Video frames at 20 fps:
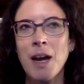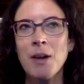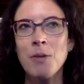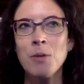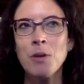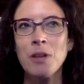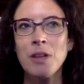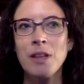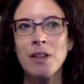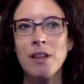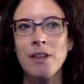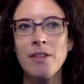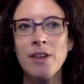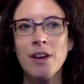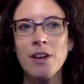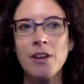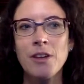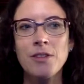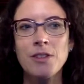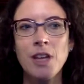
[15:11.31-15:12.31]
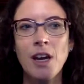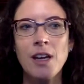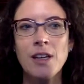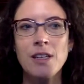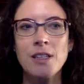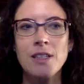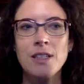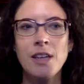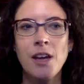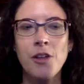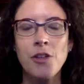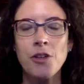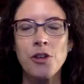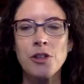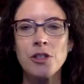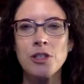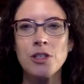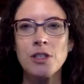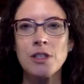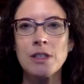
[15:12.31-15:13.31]
really love how you tied it together
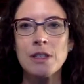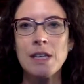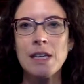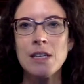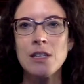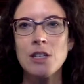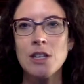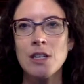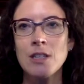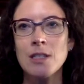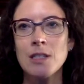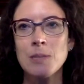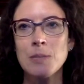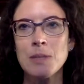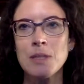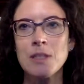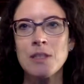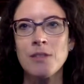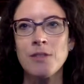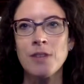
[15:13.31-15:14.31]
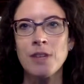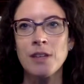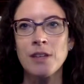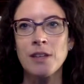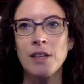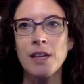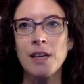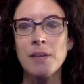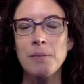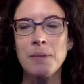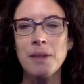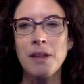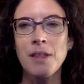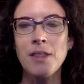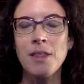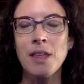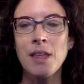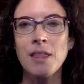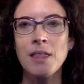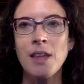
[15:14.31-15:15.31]
to lead gen specifically. I mean, I
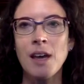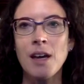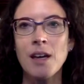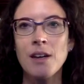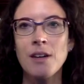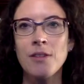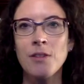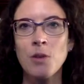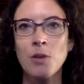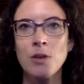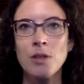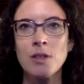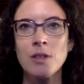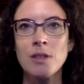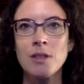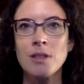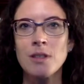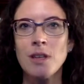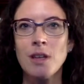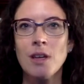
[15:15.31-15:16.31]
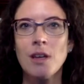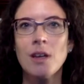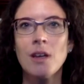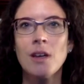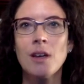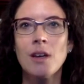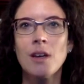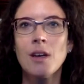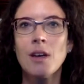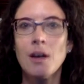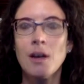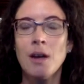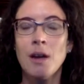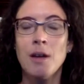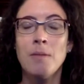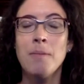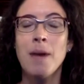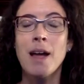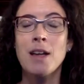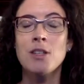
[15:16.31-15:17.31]
think that, of course, is, I
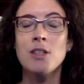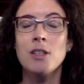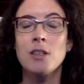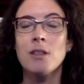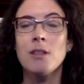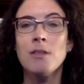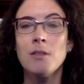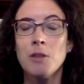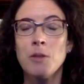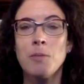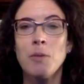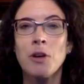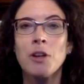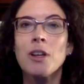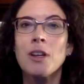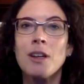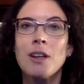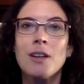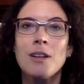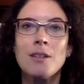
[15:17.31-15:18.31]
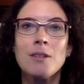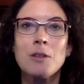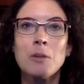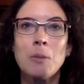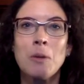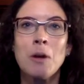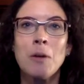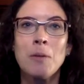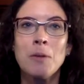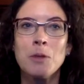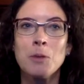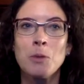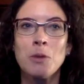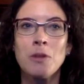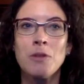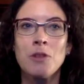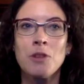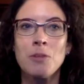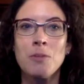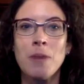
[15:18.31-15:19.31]
imagine, the marketing department's one
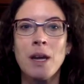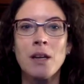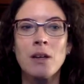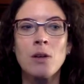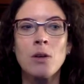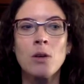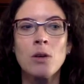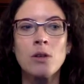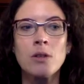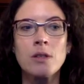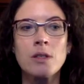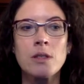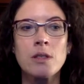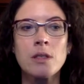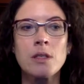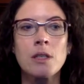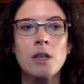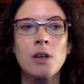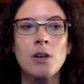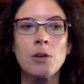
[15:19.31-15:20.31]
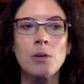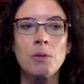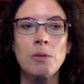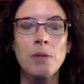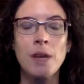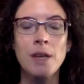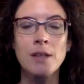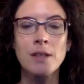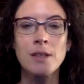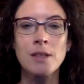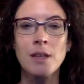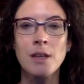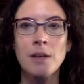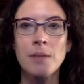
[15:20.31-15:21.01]
of your main goals. And so that's